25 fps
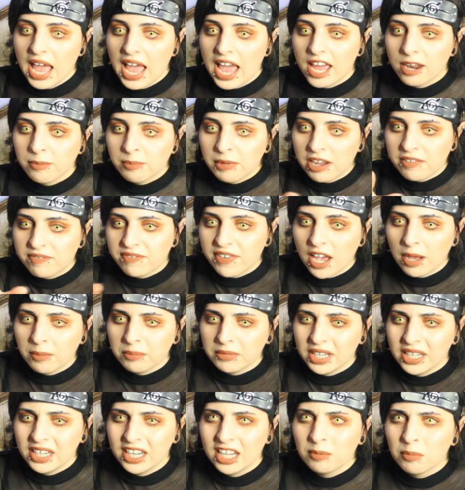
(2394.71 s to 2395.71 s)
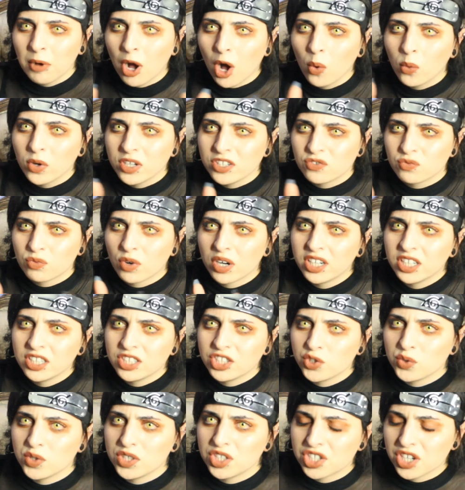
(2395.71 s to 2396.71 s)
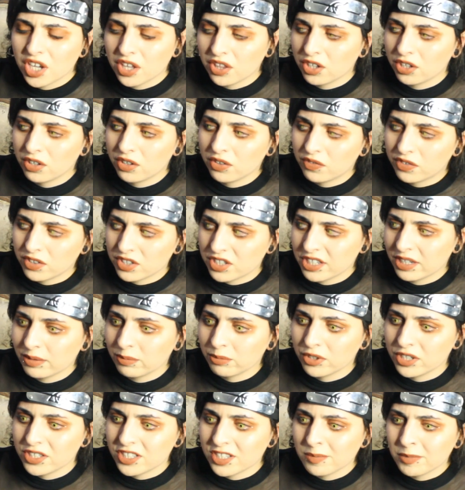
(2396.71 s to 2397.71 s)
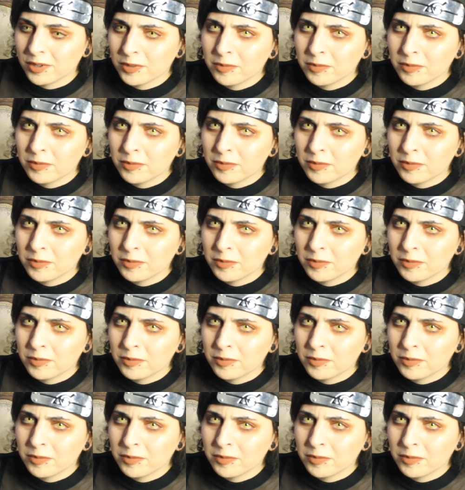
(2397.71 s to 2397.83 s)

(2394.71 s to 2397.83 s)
and my family and him always run into each other for some reason.